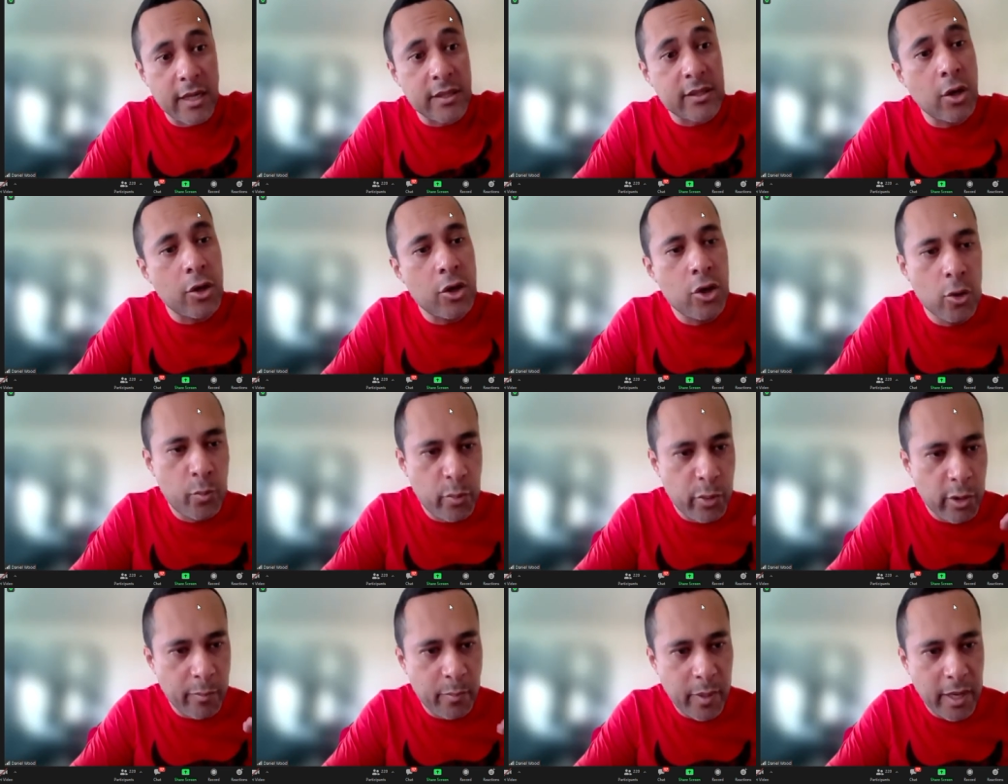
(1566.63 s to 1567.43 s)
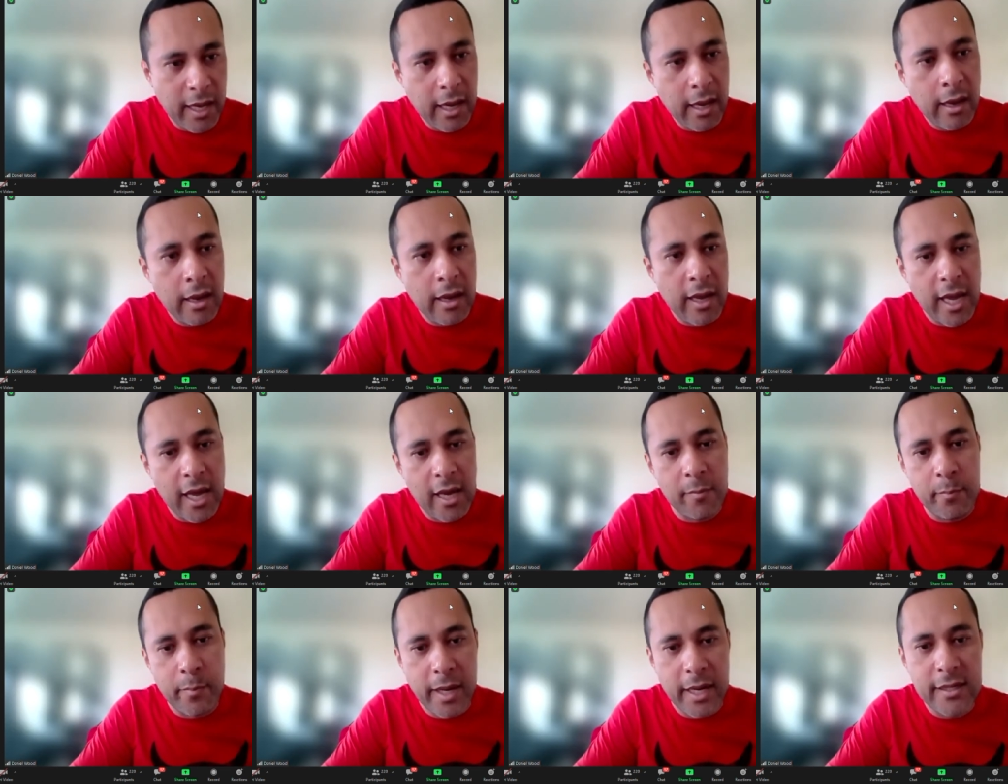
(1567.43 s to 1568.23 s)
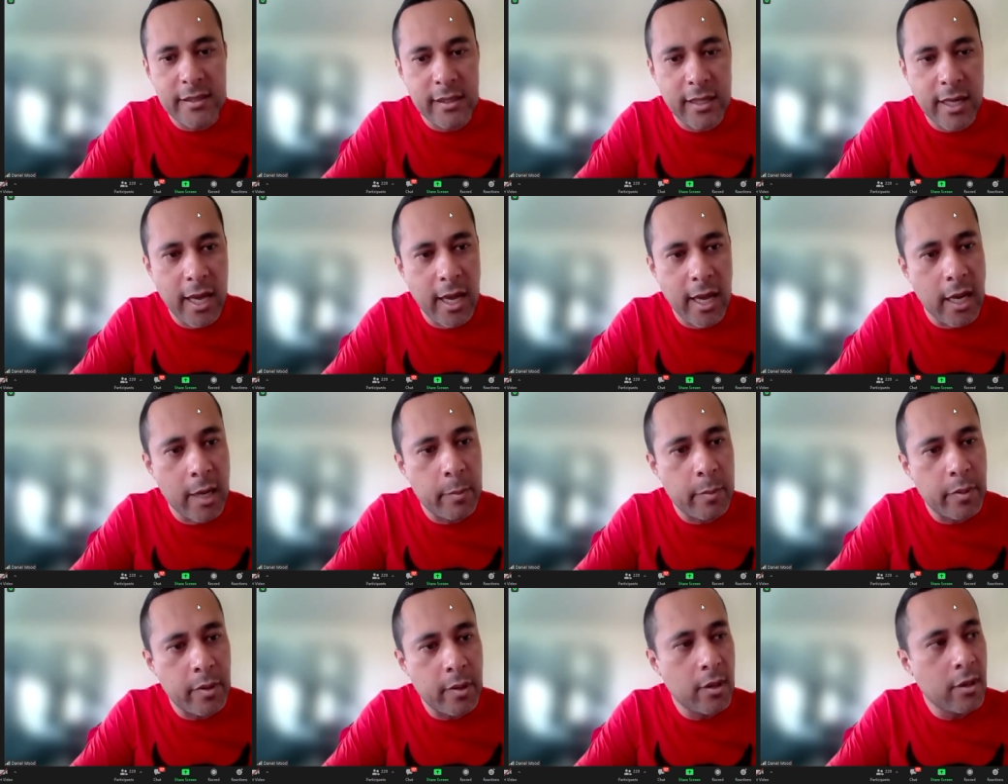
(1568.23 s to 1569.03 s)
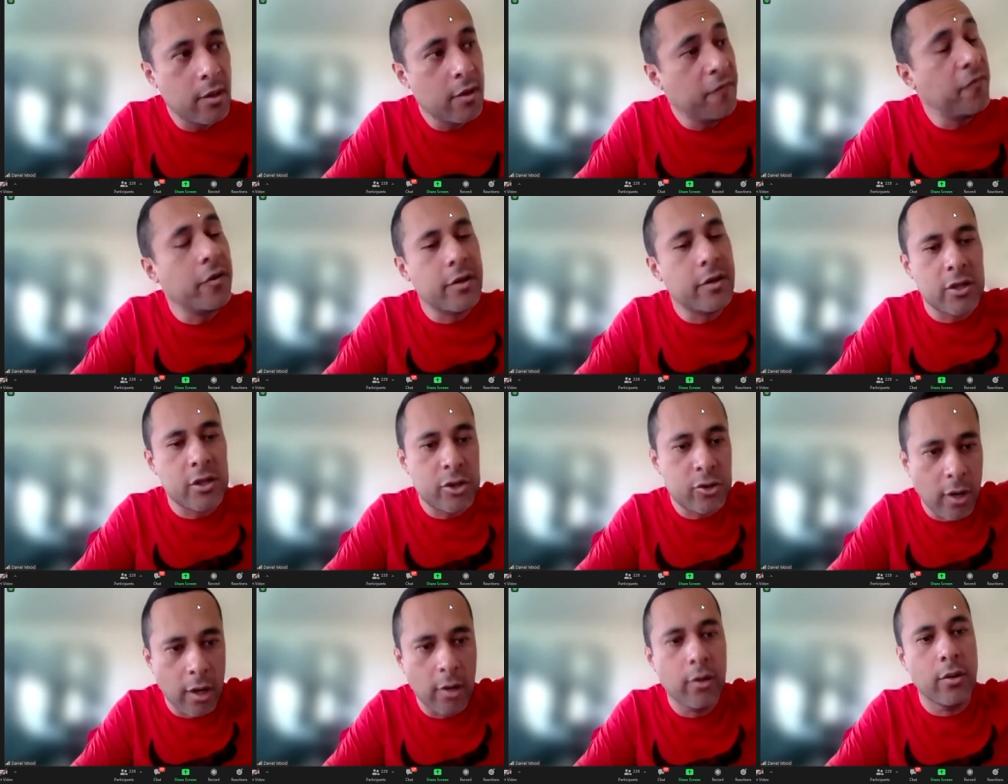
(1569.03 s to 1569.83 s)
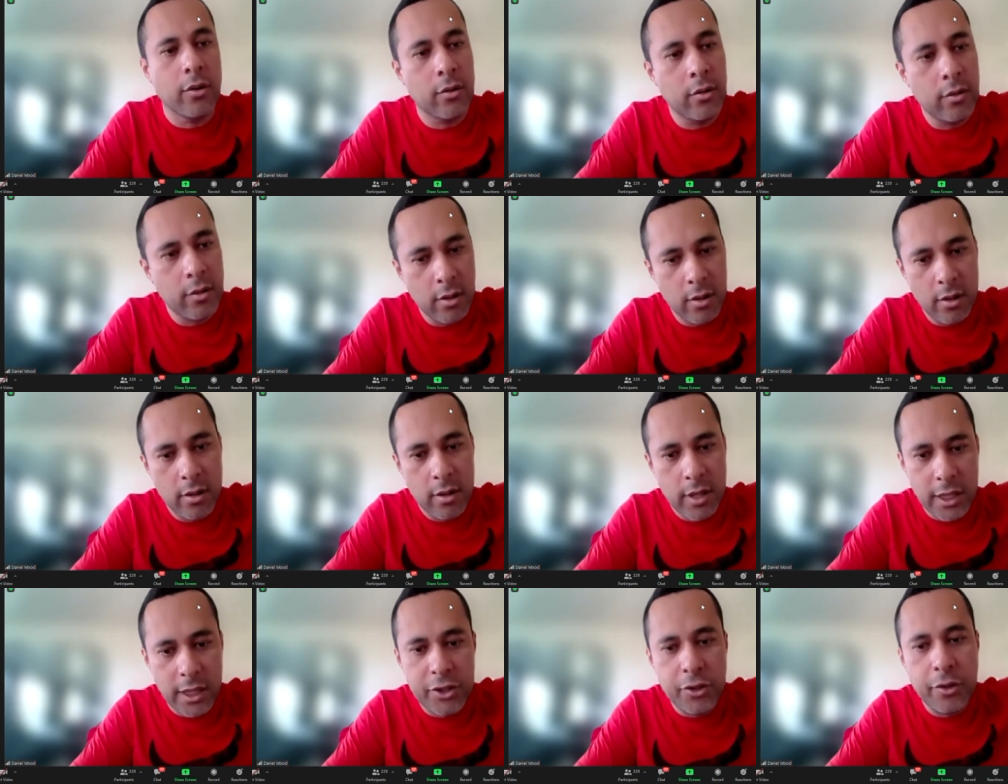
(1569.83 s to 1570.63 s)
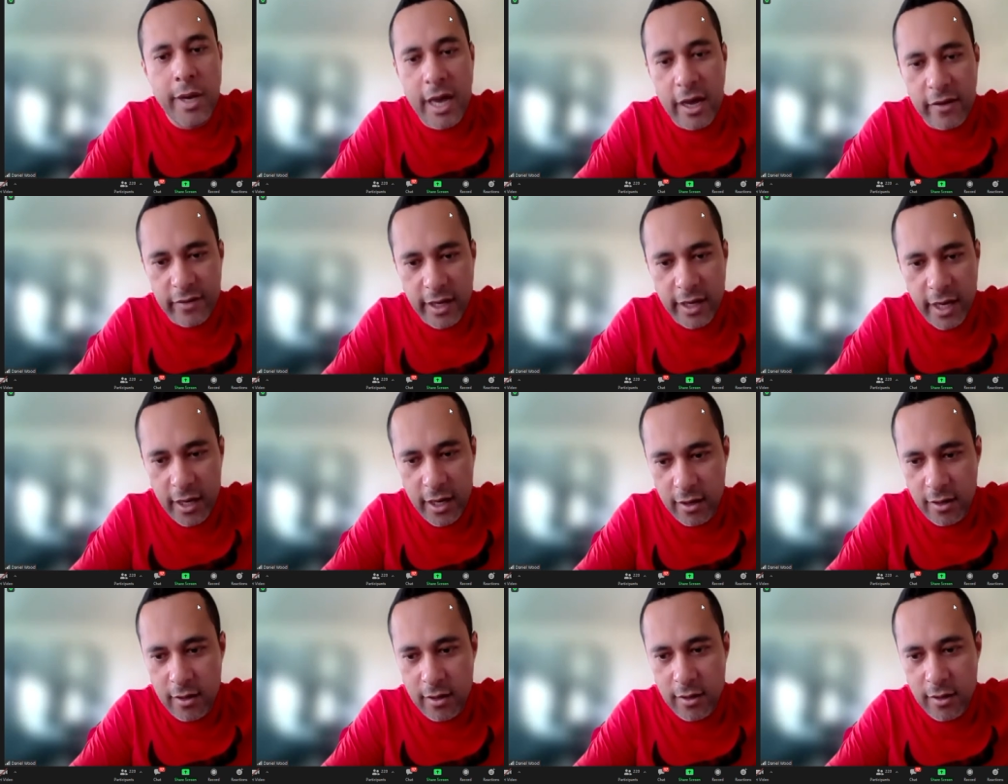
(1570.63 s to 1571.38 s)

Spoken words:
So you prepare at base camp for the struggle that you have ahead.